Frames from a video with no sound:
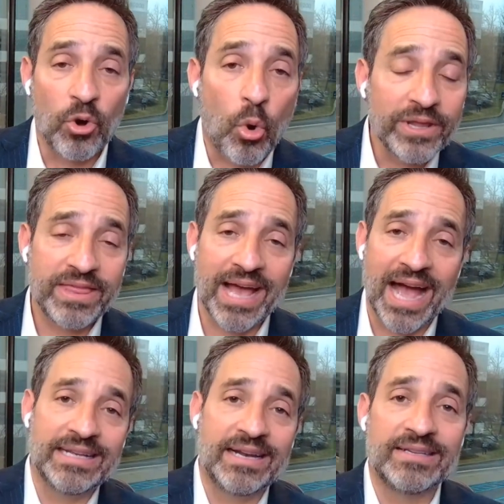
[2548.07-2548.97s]
The only thing
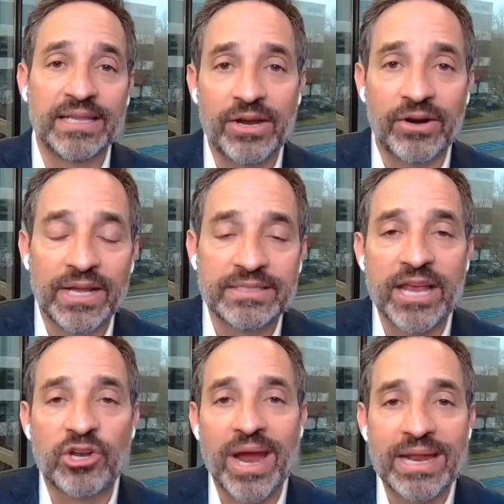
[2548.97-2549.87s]
I did as a leader is
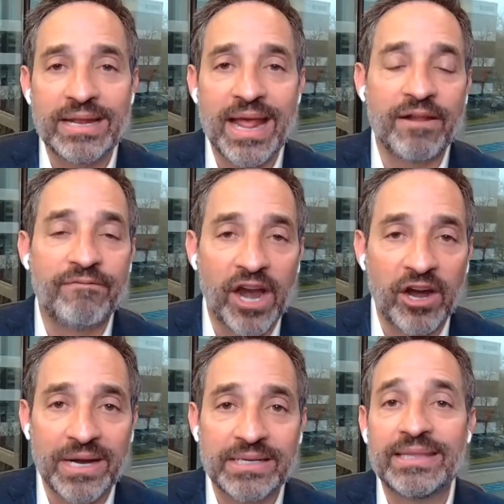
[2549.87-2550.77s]
I created an
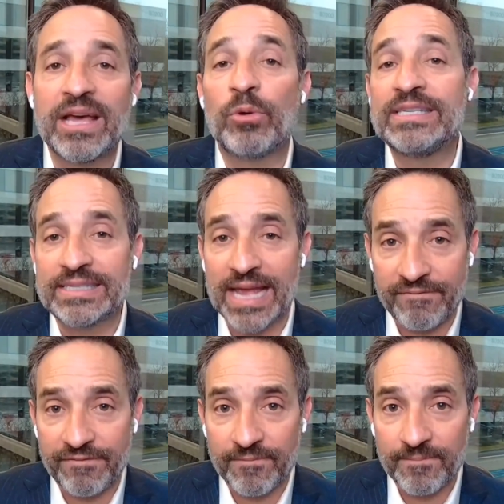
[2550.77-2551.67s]
environment that was
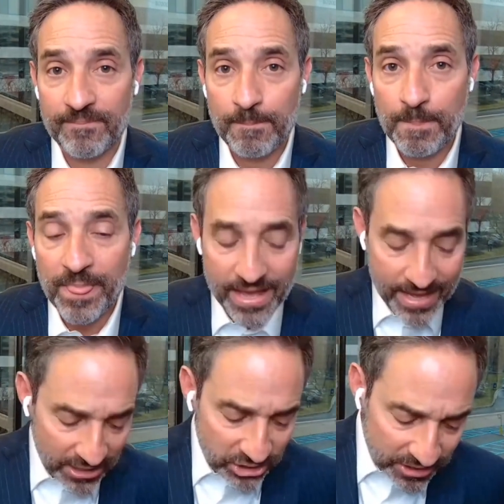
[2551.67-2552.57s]
safe.
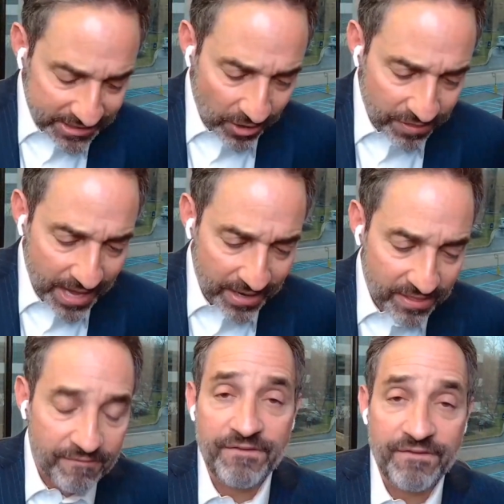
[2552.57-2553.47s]
It turns out that
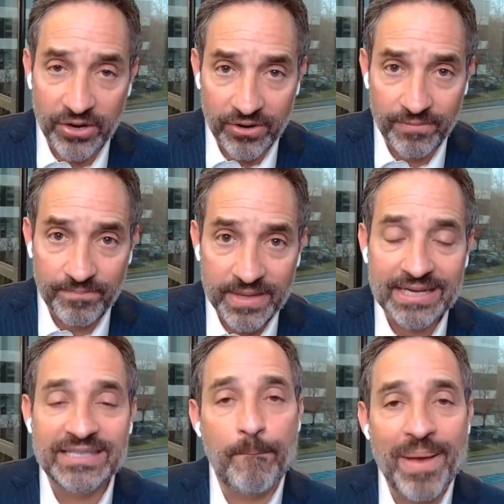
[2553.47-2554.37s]
fear
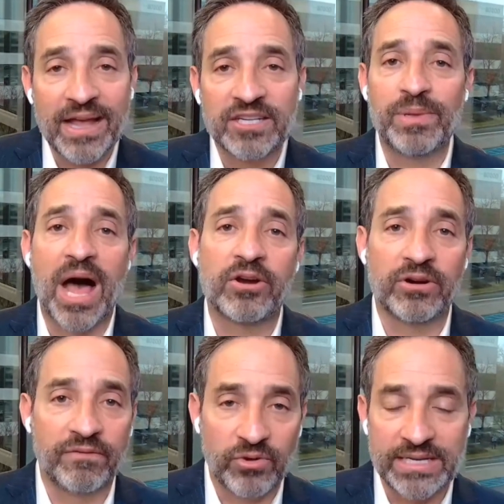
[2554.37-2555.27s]
is the biggest
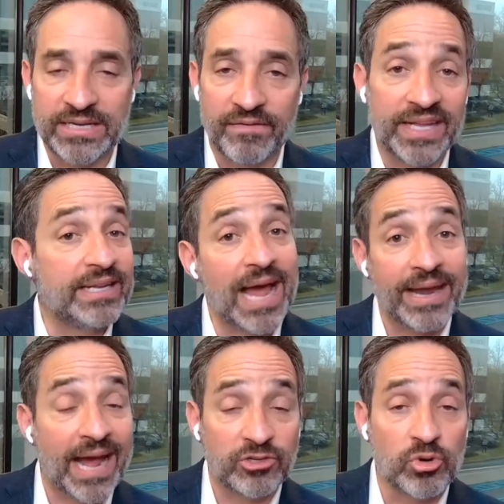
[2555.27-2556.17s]
blocker of creativity,
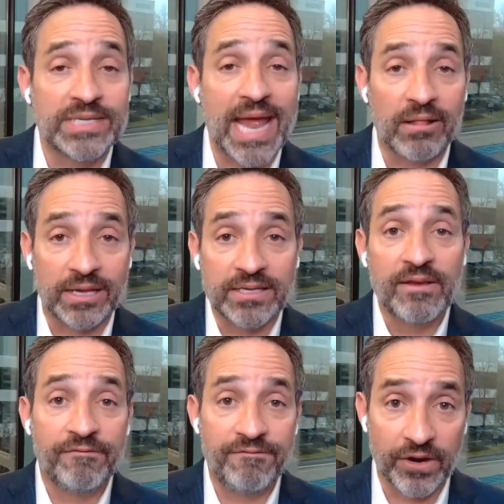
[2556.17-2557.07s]
not natural talent,
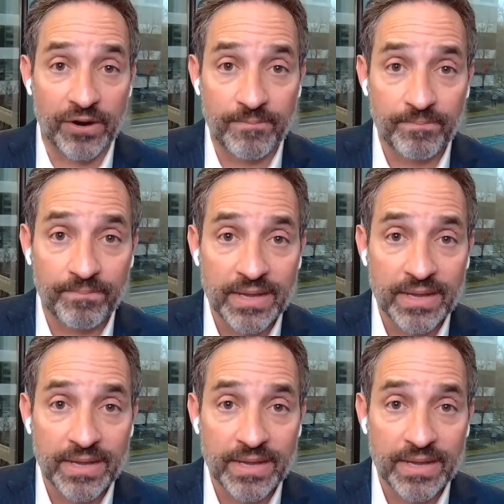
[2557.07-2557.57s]
fear.